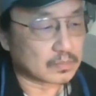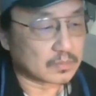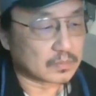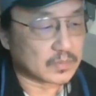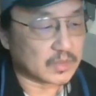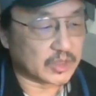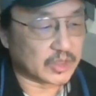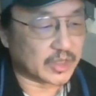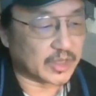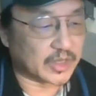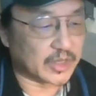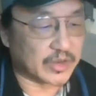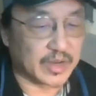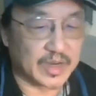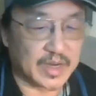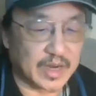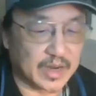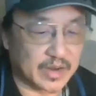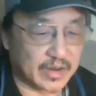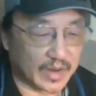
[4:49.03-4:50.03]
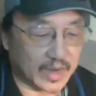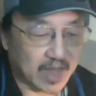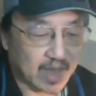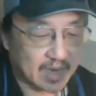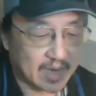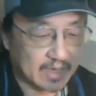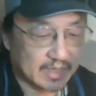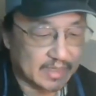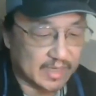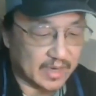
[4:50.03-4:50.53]
You can hear it
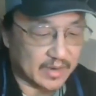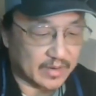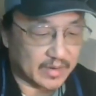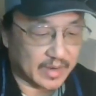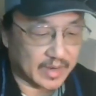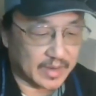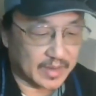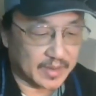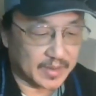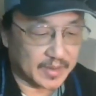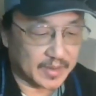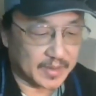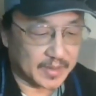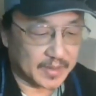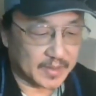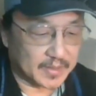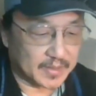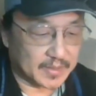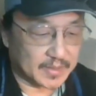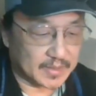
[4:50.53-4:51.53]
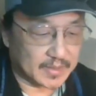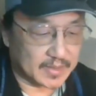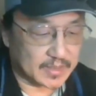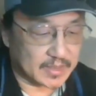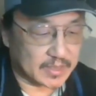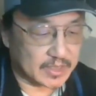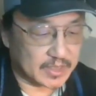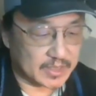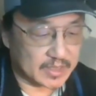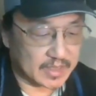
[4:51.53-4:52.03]
kind of tearing.
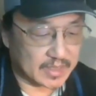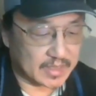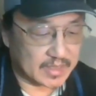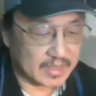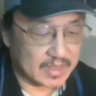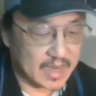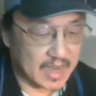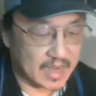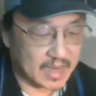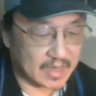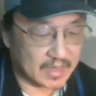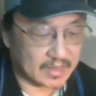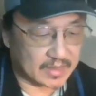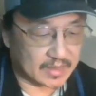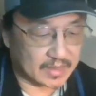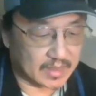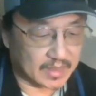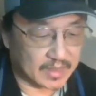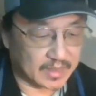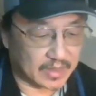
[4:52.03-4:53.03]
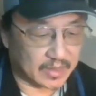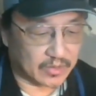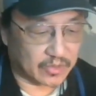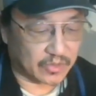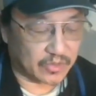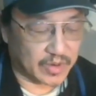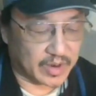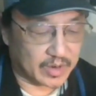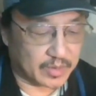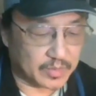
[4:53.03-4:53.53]
It's not an
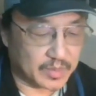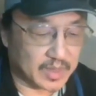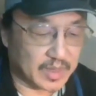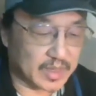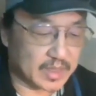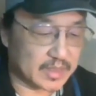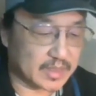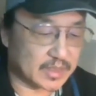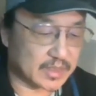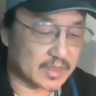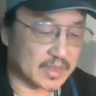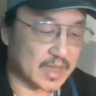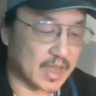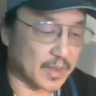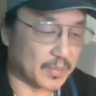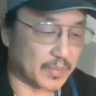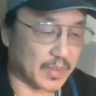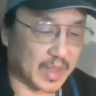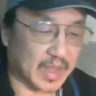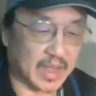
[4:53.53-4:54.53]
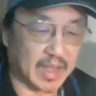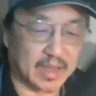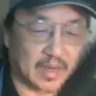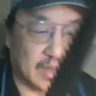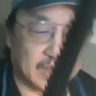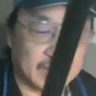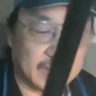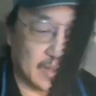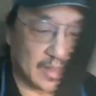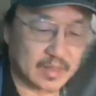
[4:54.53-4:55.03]
incredible edge. It's not bad.
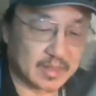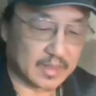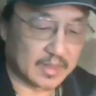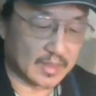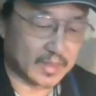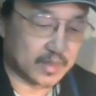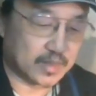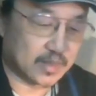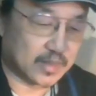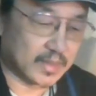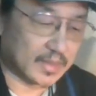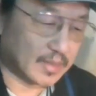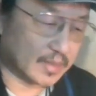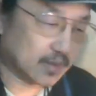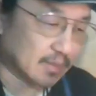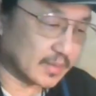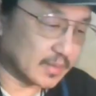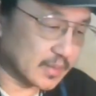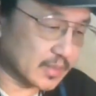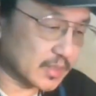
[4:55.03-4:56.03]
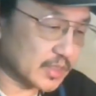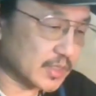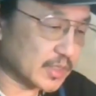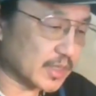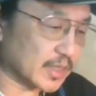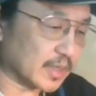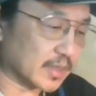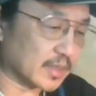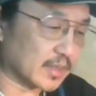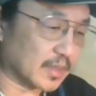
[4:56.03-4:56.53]
Let's
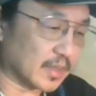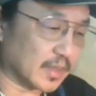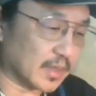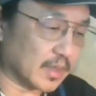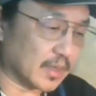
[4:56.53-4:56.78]
check the.